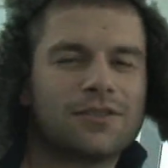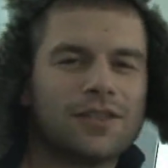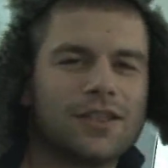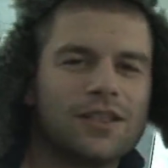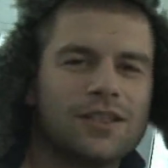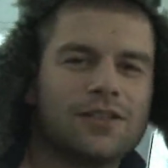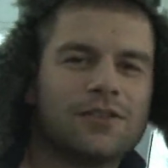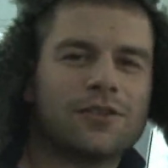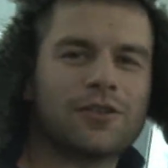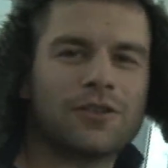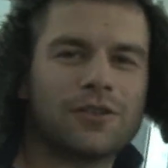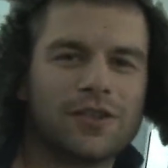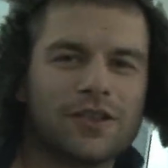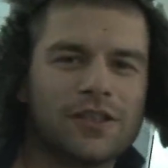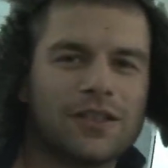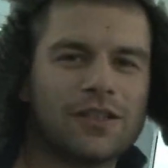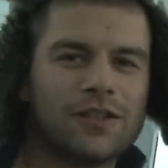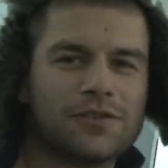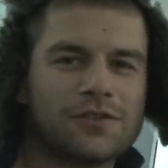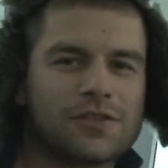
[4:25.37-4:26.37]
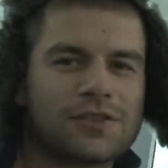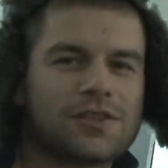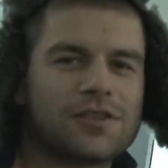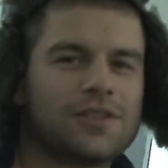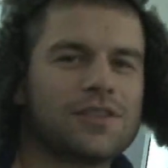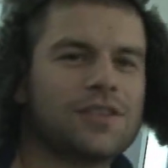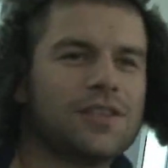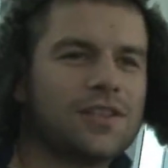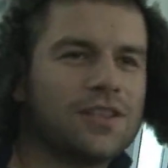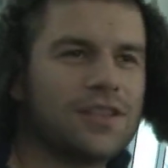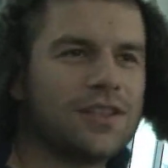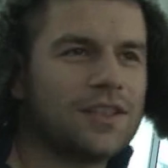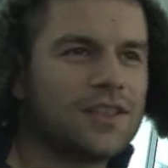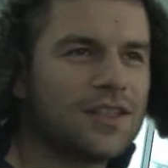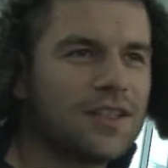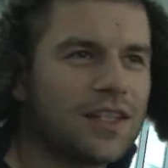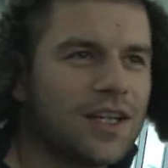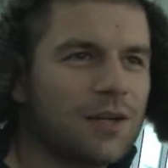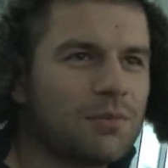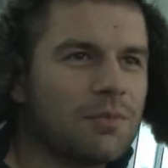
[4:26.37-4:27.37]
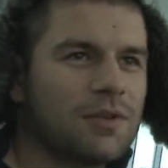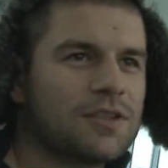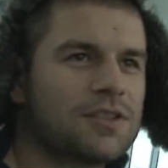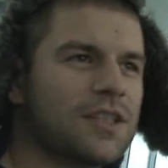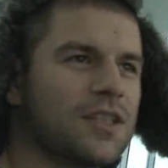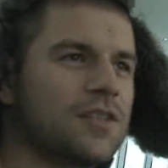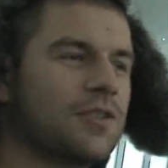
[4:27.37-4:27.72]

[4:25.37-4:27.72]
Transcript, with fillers: Uh, Hurley knows how much I